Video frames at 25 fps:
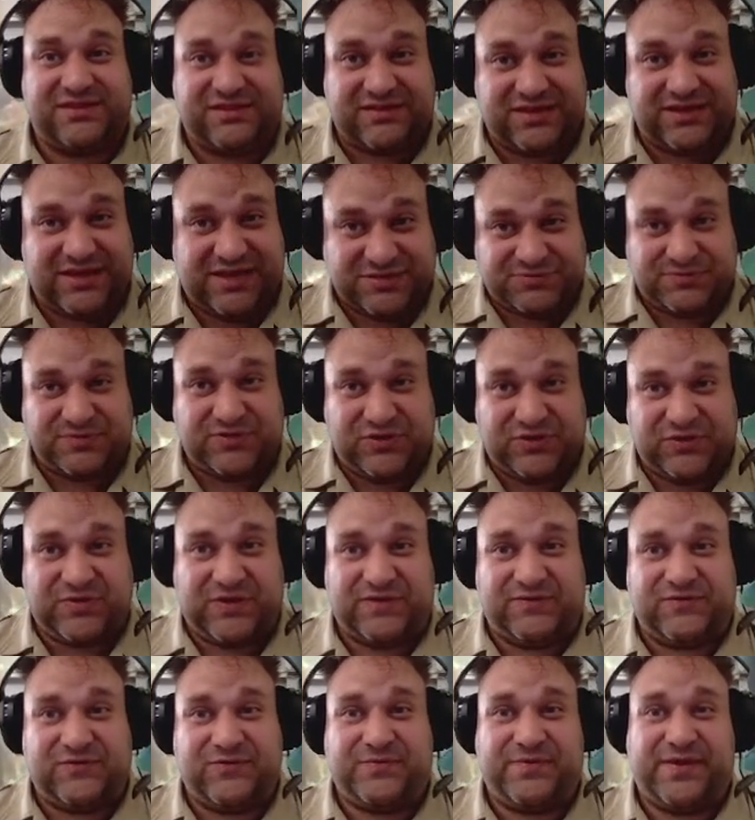That's what you
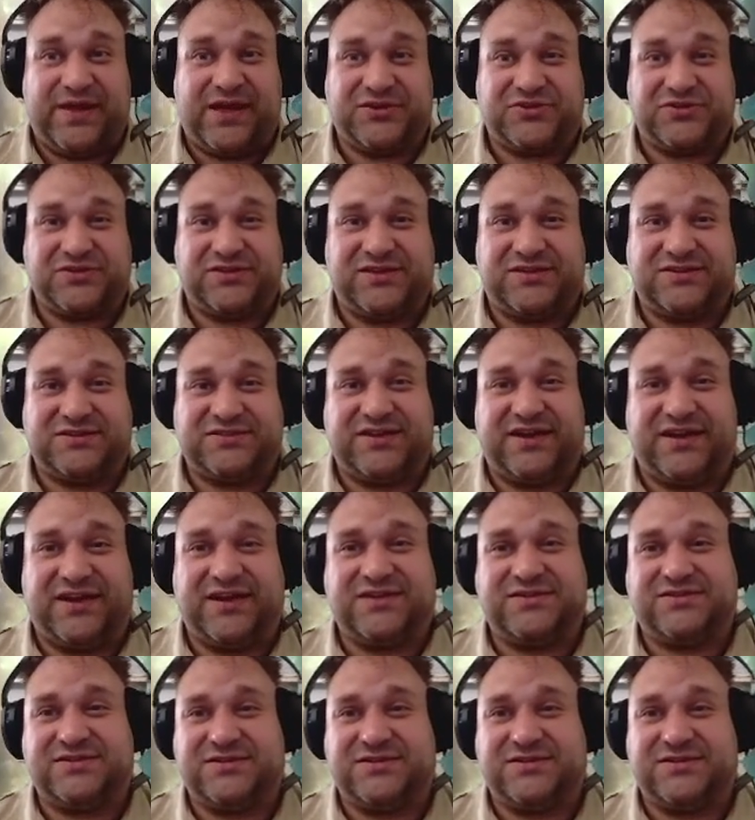have to imagine this as.